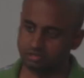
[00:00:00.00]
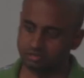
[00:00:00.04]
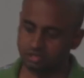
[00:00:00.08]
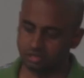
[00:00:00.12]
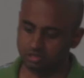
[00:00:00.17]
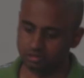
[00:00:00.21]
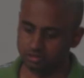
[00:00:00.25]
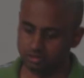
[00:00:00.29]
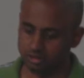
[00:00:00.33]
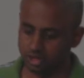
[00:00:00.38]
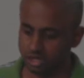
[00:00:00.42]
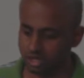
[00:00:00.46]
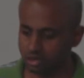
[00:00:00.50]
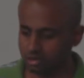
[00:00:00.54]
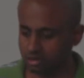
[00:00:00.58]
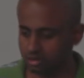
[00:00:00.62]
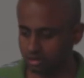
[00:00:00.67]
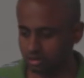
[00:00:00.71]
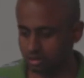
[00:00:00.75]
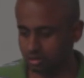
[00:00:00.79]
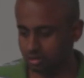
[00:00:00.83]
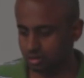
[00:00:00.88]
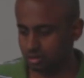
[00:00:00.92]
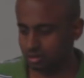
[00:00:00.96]
than 10,
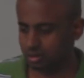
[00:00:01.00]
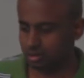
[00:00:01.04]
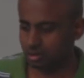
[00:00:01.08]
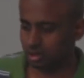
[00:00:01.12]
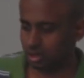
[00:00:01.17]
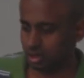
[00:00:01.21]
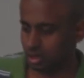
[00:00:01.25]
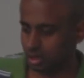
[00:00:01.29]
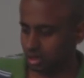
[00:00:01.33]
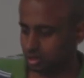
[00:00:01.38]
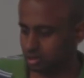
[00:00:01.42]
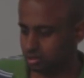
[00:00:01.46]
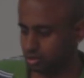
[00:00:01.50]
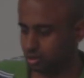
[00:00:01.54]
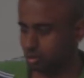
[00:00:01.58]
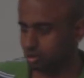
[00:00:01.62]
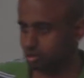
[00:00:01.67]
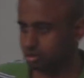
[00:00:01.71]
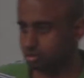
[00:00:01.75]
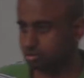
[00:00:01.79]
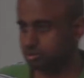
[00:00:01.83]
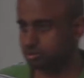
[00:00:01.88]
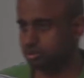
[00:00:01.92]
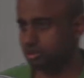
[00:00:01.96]

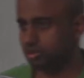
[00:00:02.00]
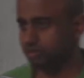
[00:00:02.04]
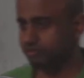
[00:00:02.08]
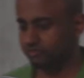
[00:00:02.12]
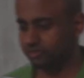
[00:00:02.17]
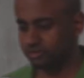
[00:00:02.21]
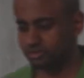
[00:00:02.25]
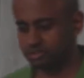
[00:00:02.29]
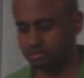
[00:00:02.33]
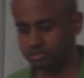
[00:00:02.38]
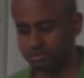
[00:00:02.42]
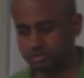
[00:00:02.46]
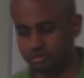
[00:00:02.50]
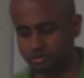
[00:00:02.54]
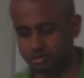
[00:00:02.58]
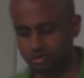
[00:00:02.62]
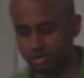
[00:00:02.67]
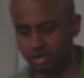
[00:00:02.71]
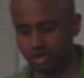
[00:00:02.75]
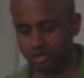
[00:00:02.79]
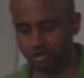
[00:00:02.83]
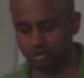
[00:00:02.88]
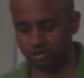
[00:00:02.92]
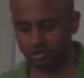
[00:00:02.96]
closed if it's
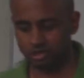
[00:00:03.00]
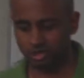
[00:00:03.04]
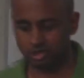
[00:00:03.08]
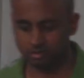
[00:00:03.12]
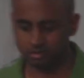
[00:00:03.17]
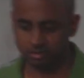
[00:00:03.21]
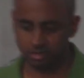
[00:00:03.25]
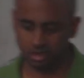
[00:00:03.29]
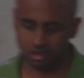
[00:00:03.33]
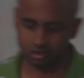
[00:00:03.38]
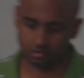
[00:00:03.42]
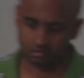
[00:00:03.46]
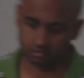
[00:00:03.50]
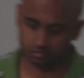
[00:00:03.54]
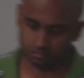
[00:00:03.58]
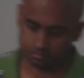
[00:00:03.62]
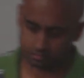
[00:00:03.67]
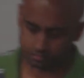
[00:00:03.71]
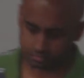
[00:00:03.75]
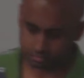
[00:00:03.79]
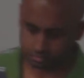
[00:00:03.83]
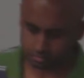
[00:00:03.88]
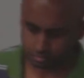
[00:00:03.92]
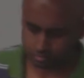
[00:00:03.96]
greater than 10.
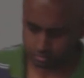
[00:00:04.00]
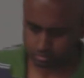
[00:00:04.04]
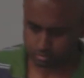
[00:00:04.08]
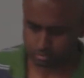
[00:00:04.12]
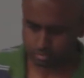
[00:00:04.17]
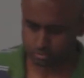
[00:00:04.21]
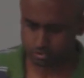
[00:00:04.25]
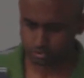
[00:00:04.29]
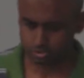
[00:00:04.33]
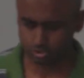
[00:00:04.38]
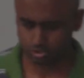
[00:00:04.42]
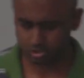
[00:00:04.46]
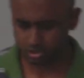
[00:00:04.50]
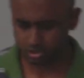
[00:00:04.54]
So